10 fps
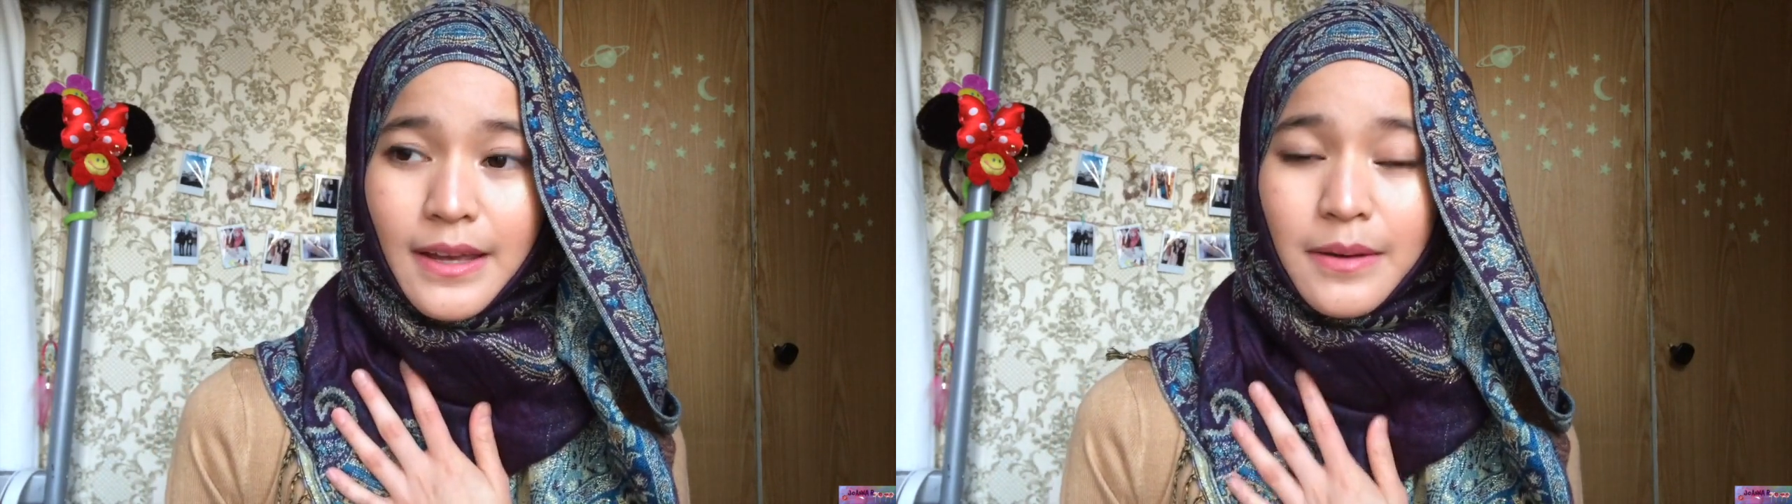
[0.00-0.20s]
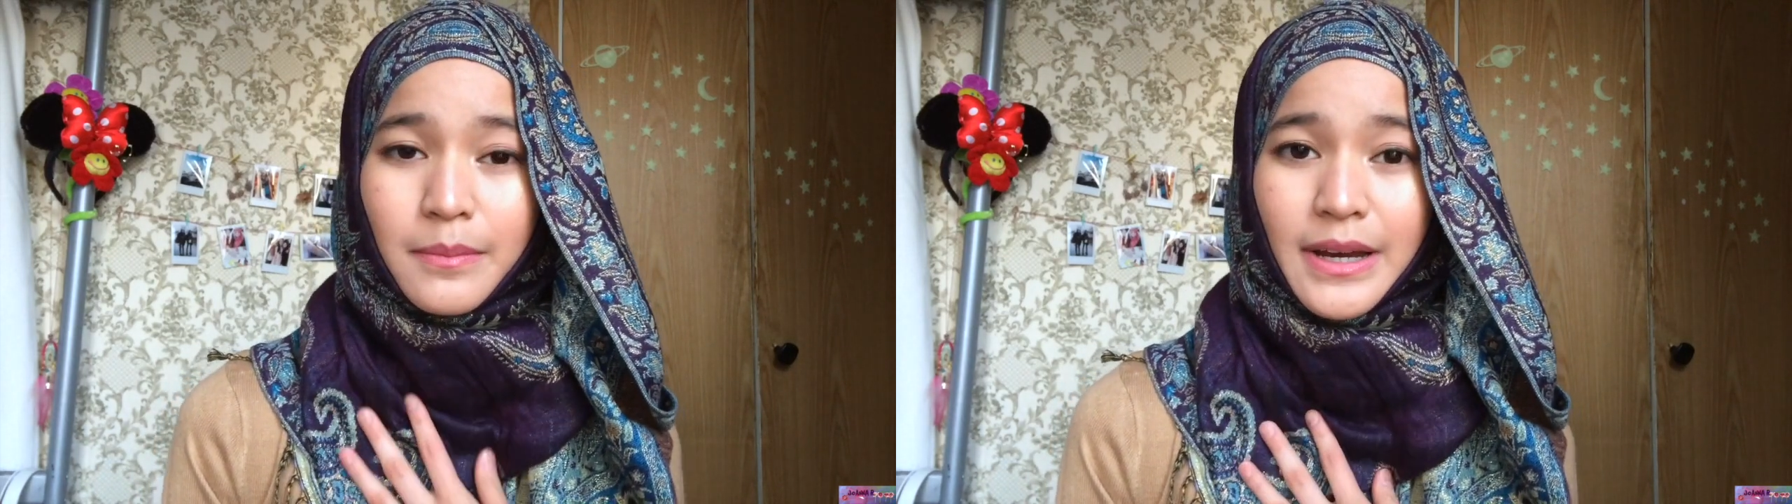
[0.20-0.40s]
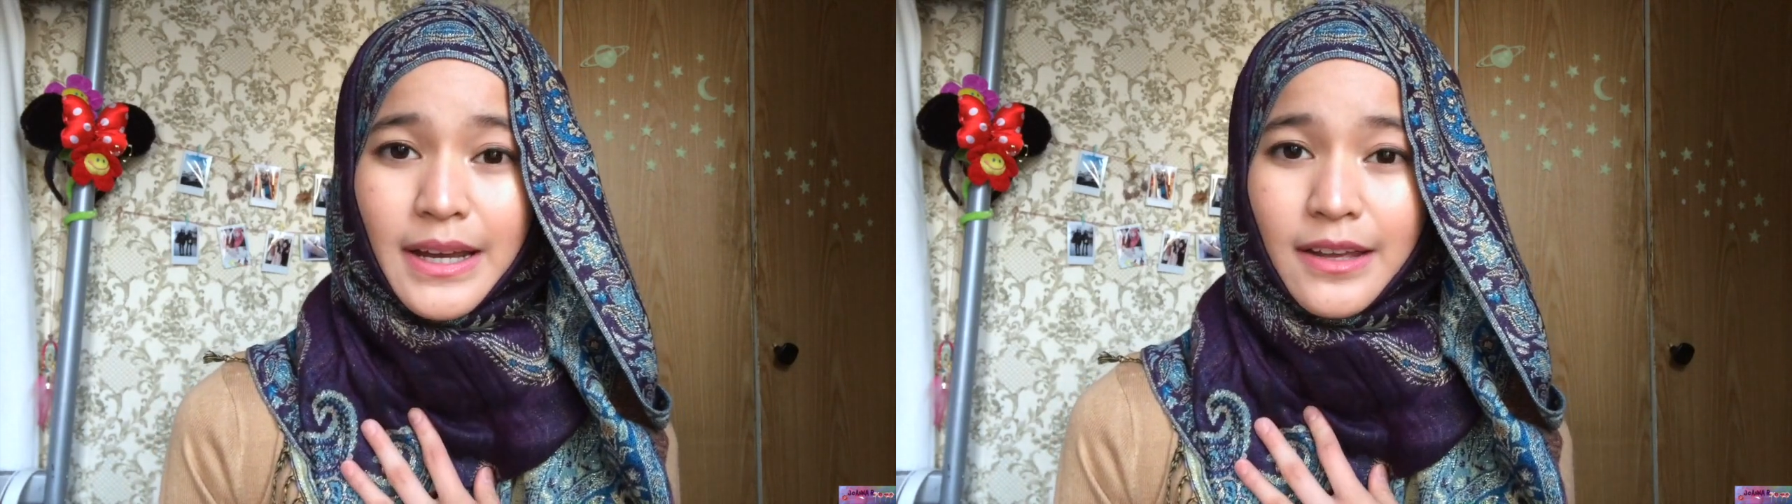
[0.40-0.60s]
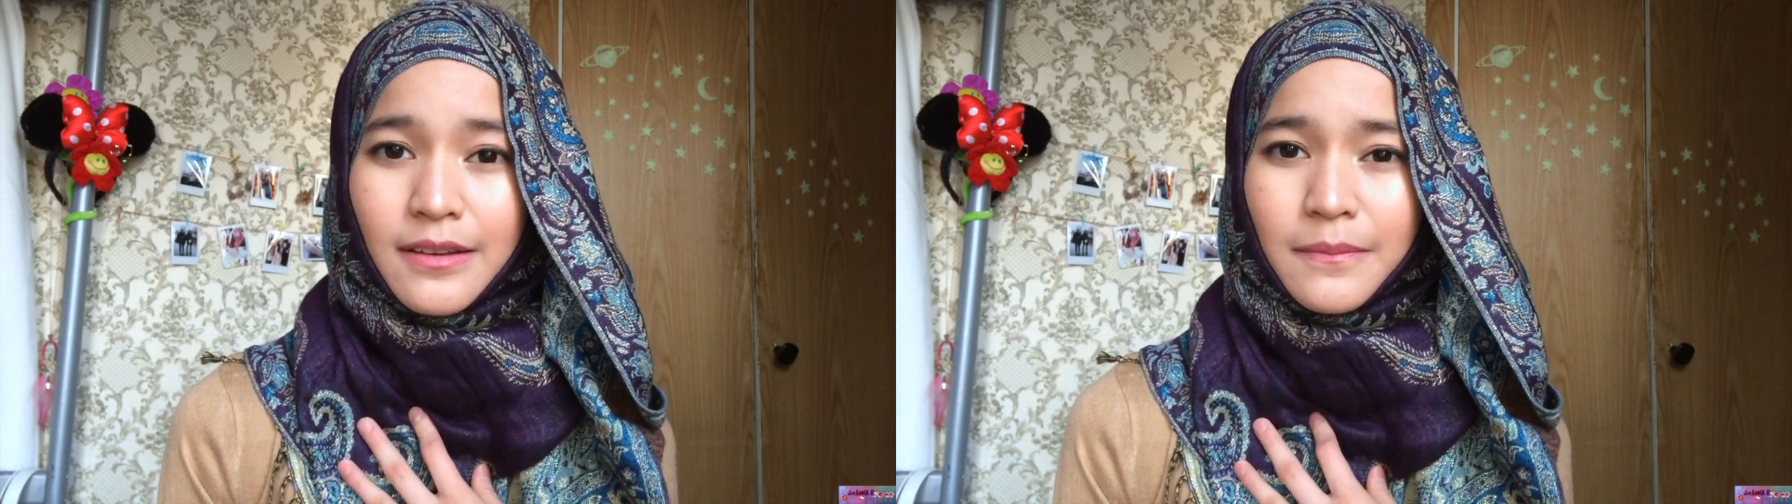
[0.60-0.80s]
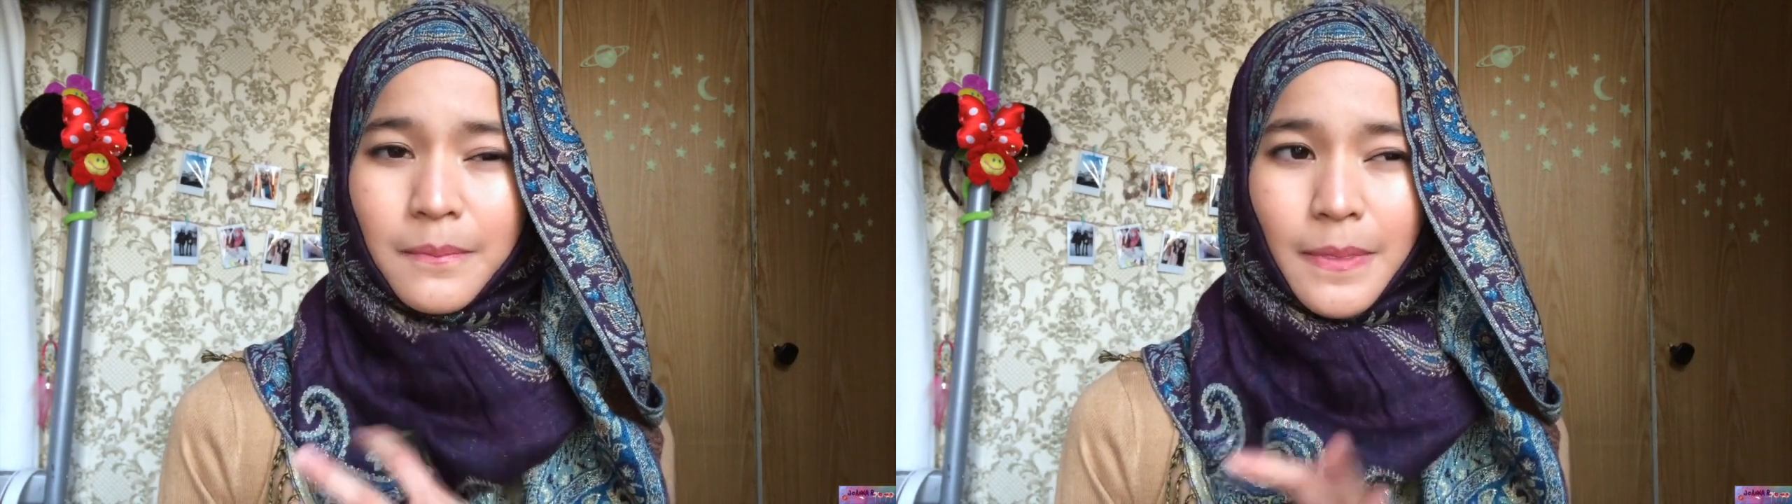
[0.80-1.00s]
in
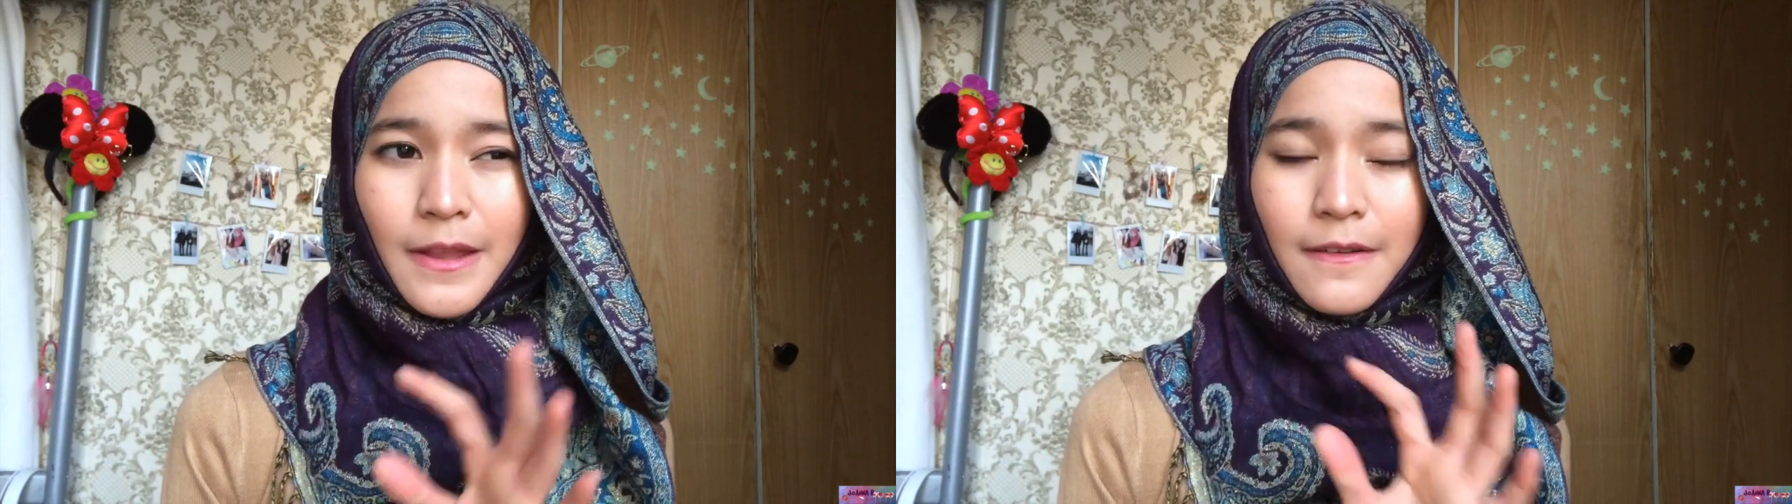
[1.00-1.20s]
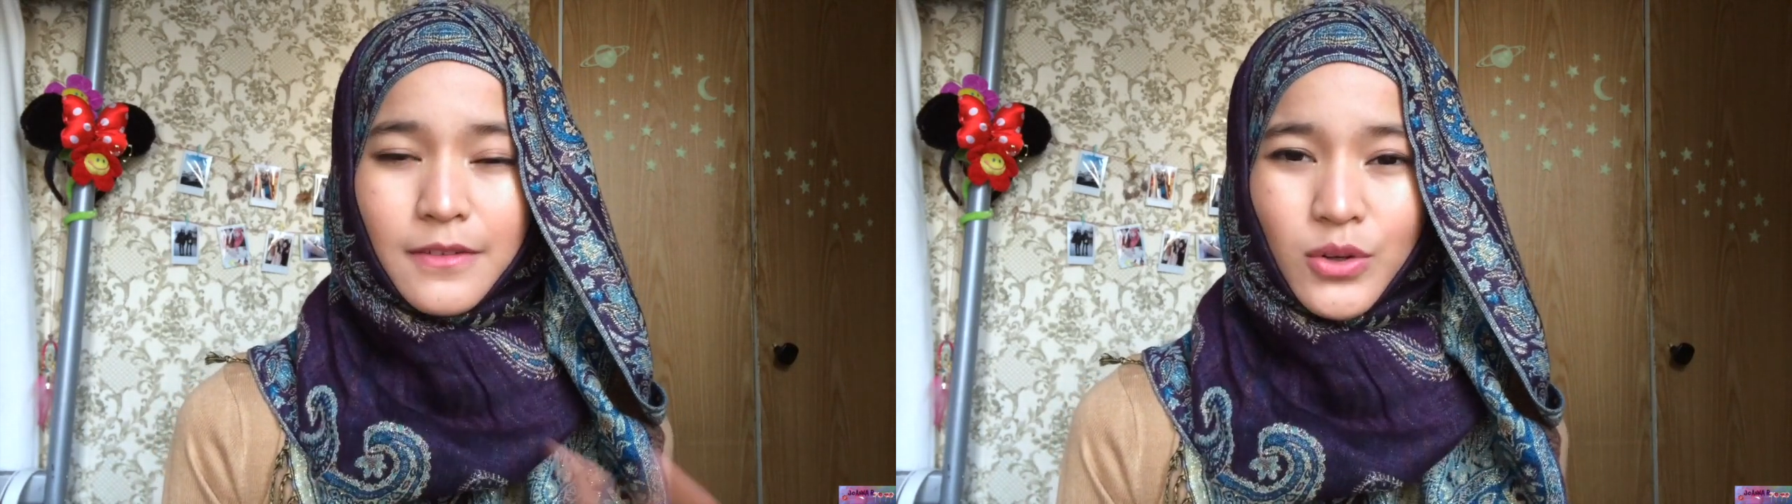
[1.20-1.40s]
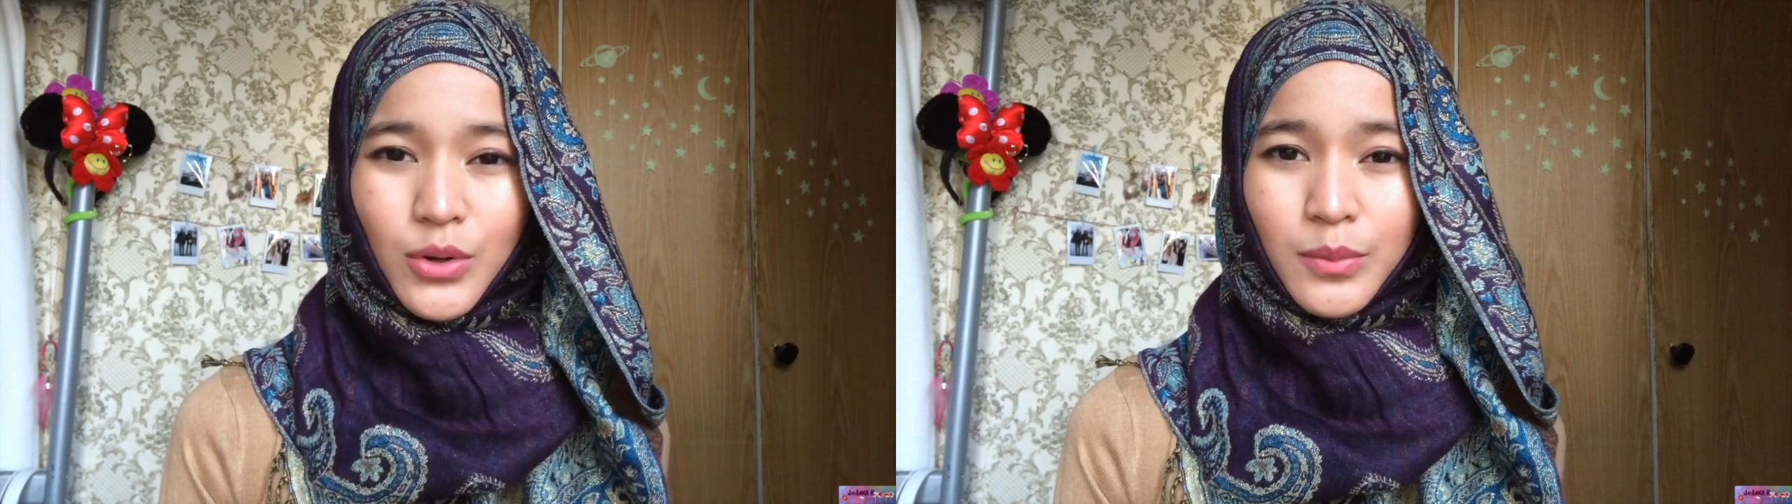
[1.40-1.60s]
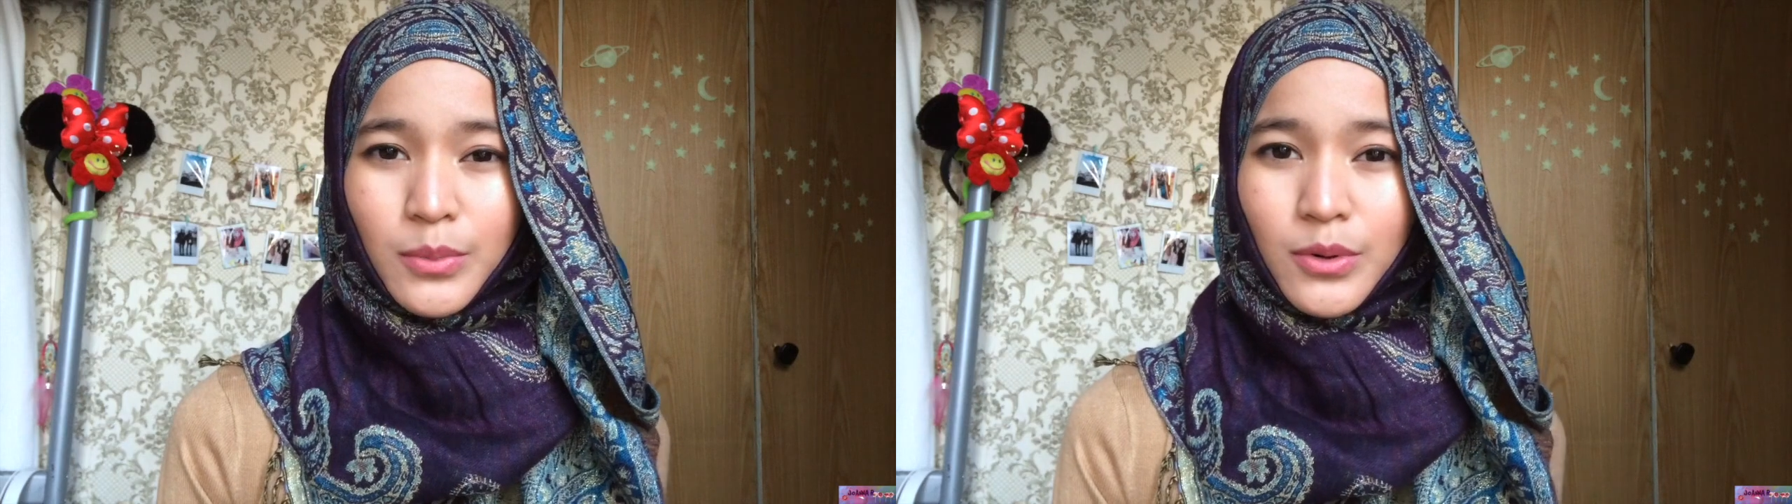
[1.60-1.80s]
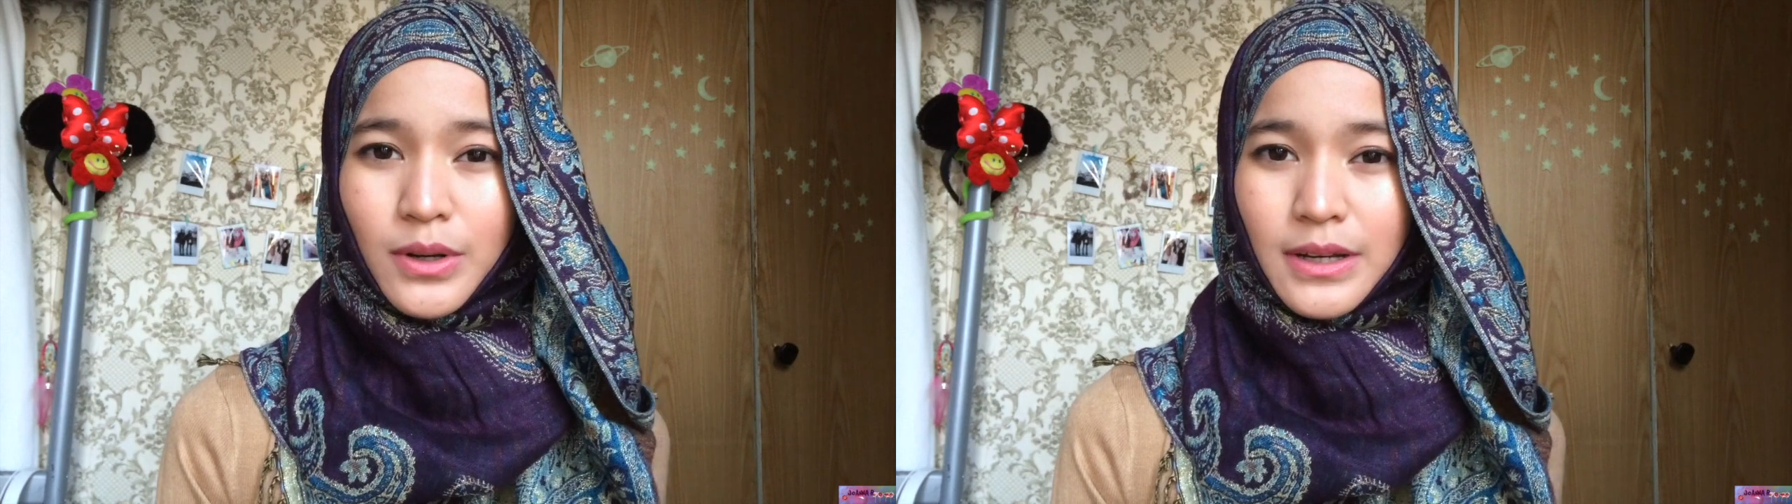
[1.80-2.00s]
my
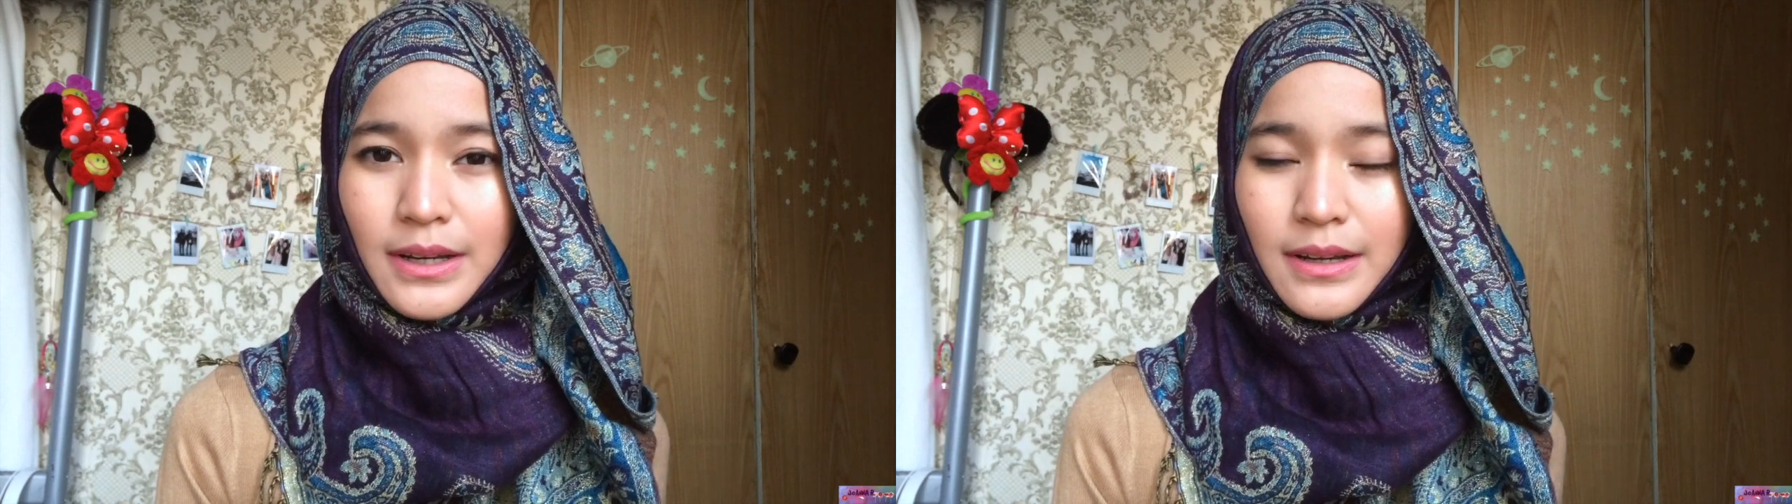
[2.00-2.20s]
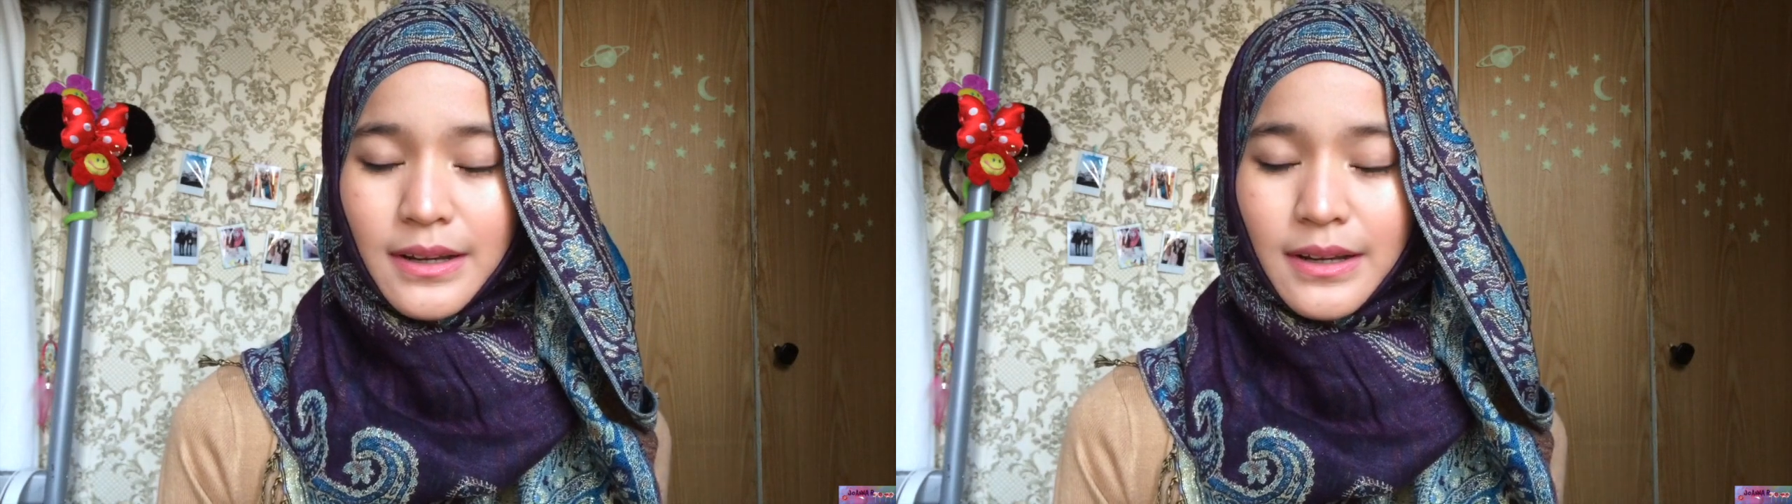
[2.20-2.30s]
notebook,